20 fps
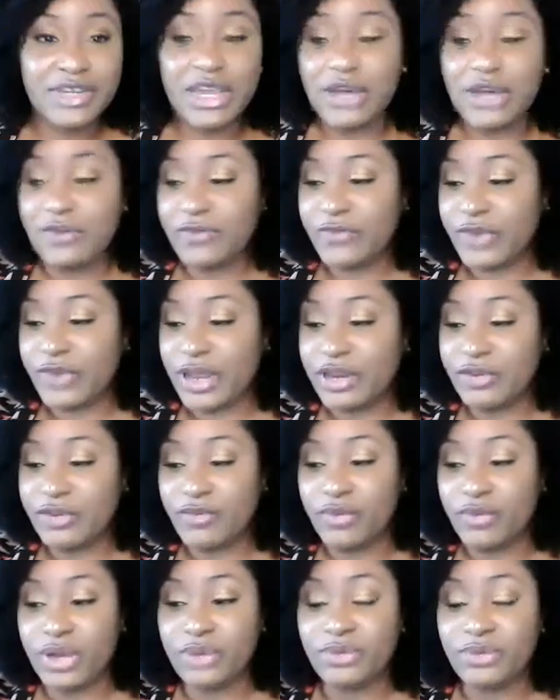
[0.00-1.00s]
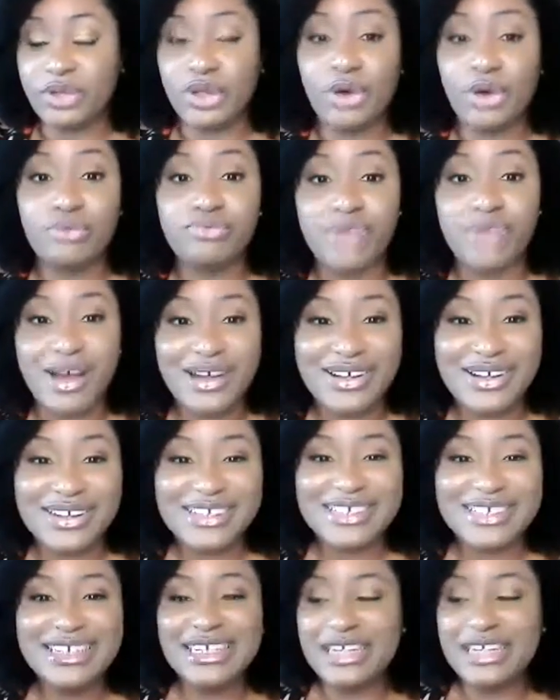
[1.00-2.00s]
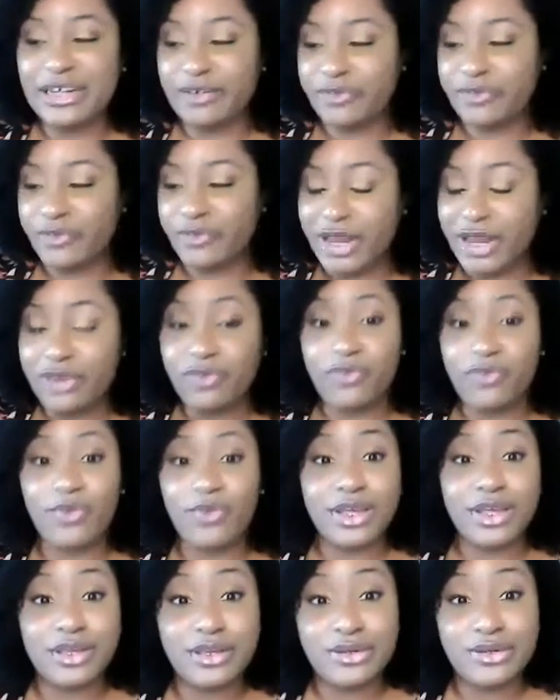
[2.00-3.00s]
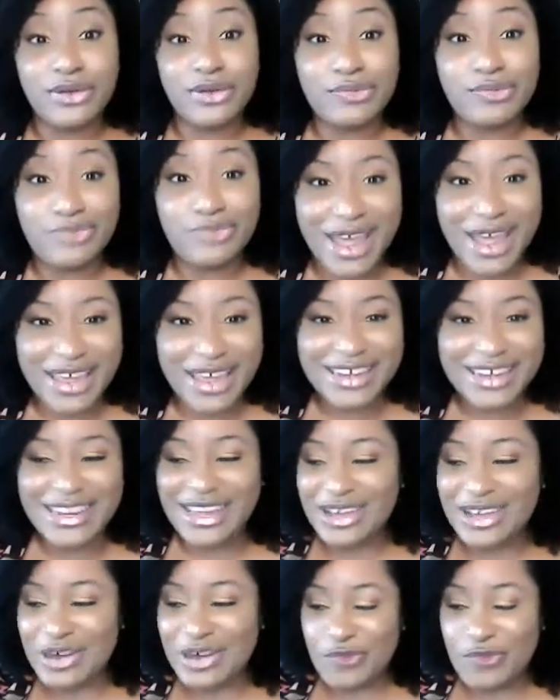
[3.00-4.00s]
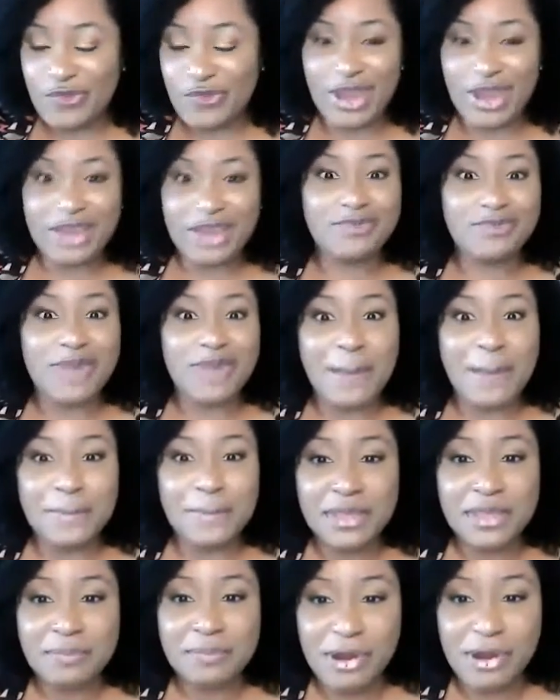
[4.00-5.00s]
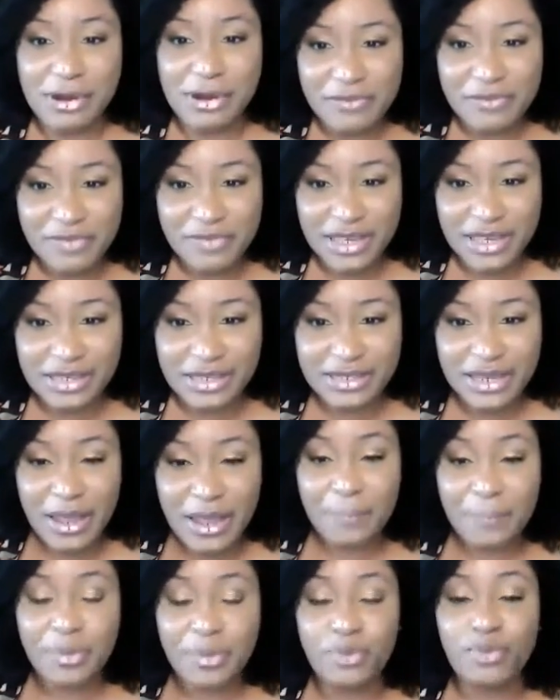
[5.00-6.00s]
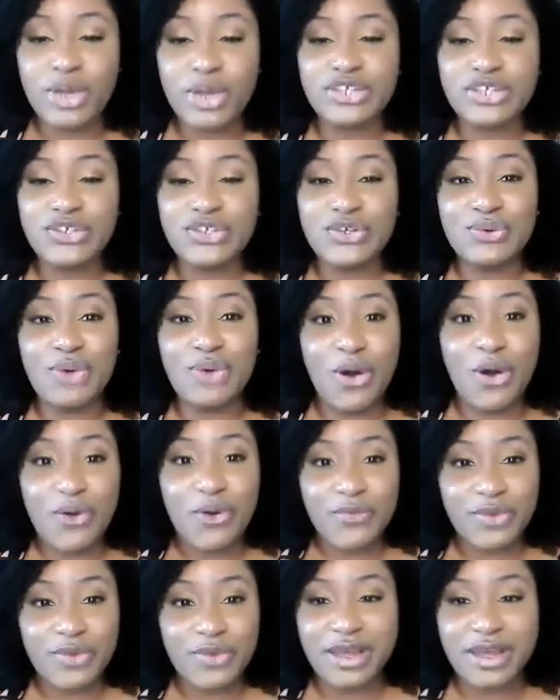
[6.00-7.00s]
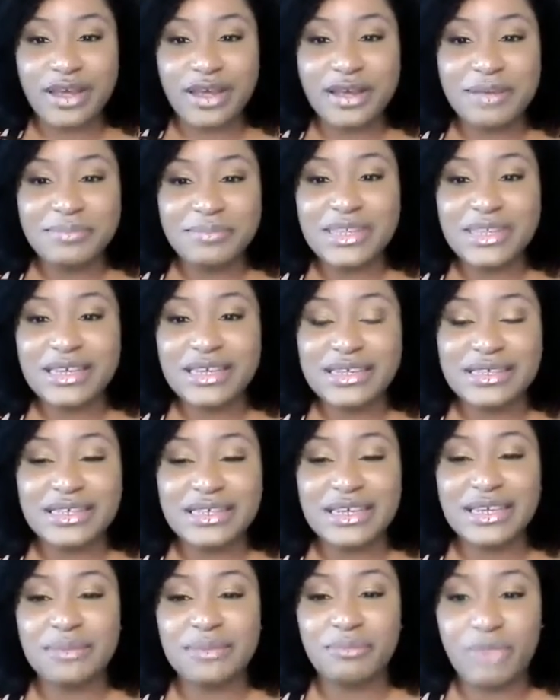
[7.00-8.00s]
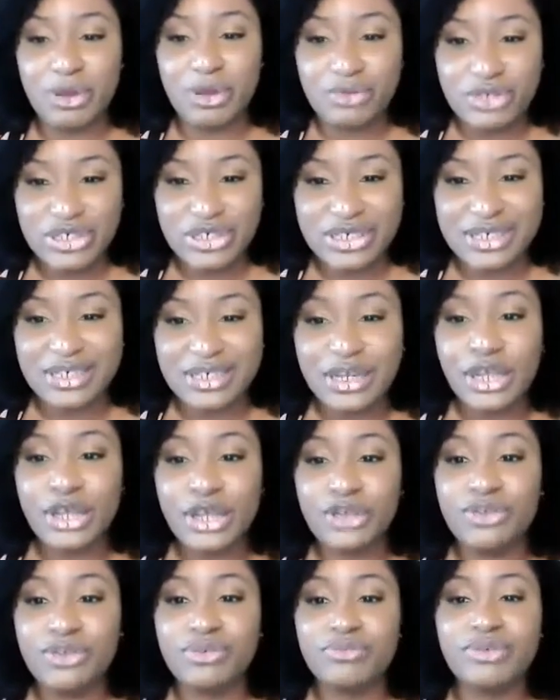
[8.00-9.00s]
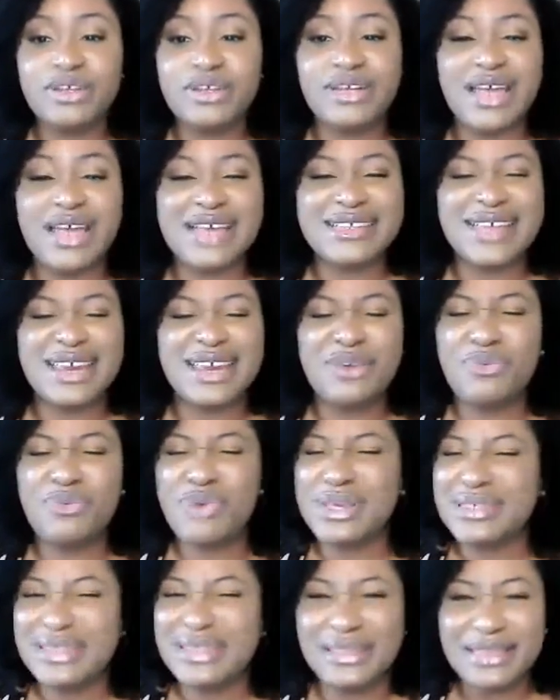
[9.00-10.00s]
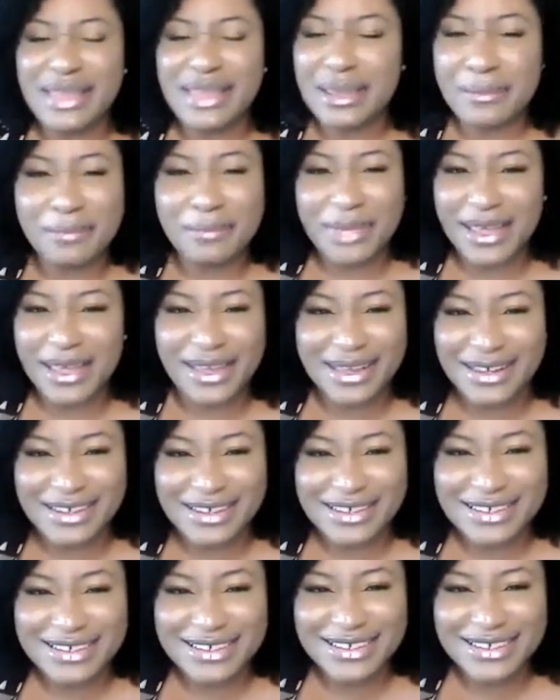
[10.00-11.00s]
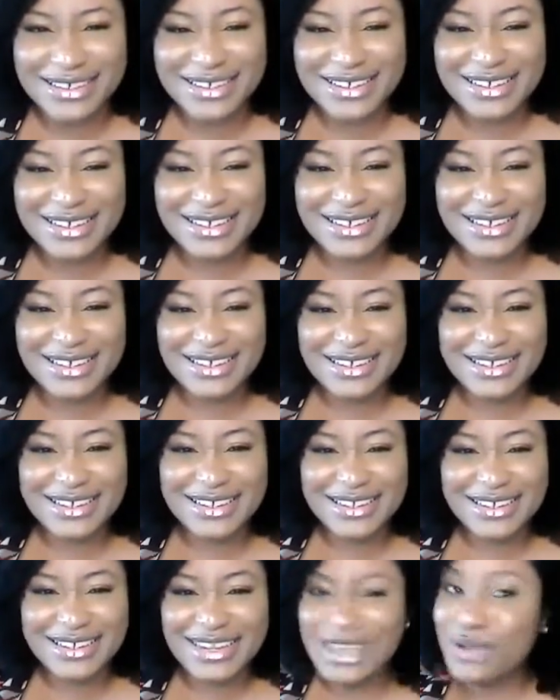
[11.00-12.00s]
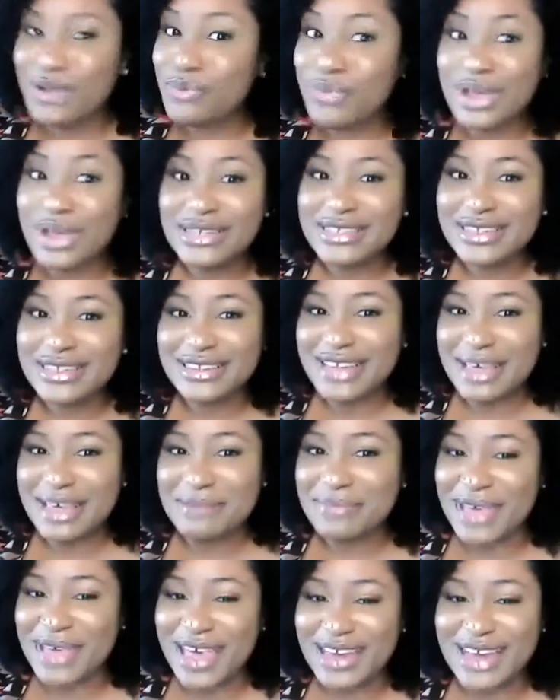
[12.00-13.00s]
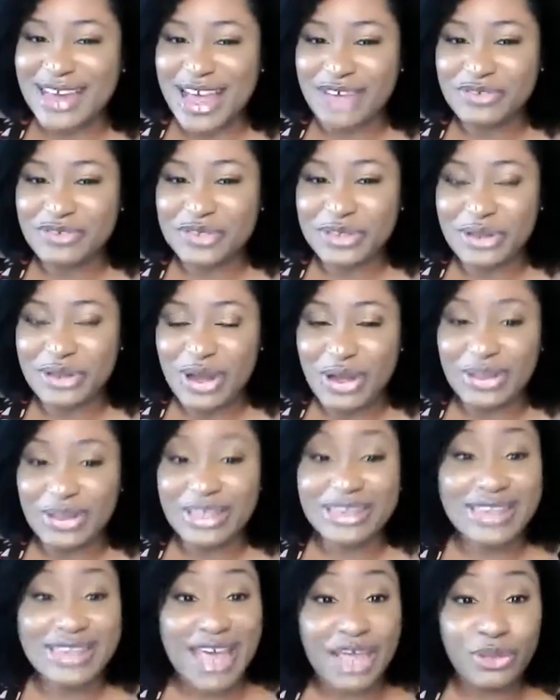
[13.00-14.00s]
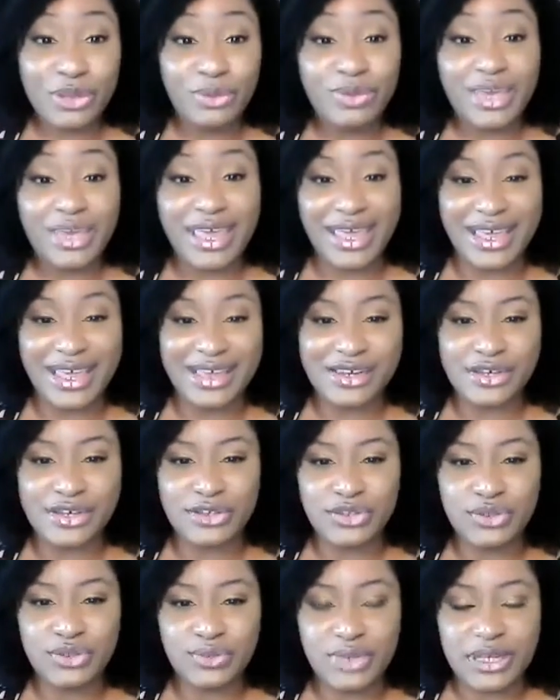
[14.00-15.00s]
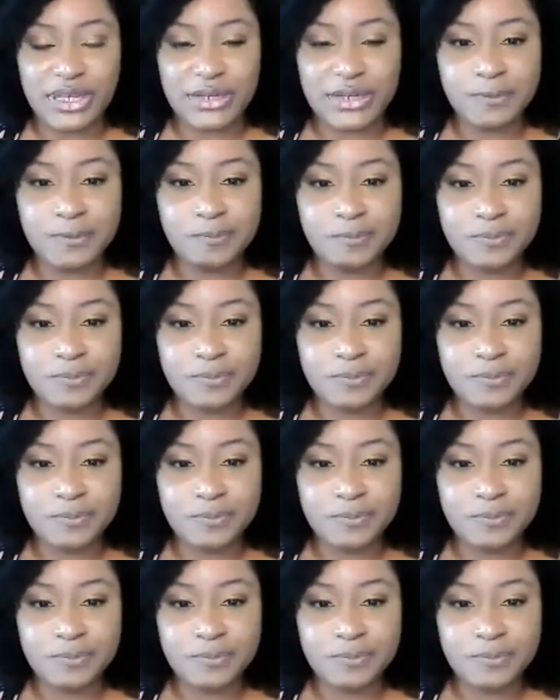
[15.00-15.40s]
afraid of what will go wrong, afraid of what could go right, afraid of not being perfect. But once you overcome this emotion, you realize that it wasn't that bad. It wasn't that bad after all, and that you can do it.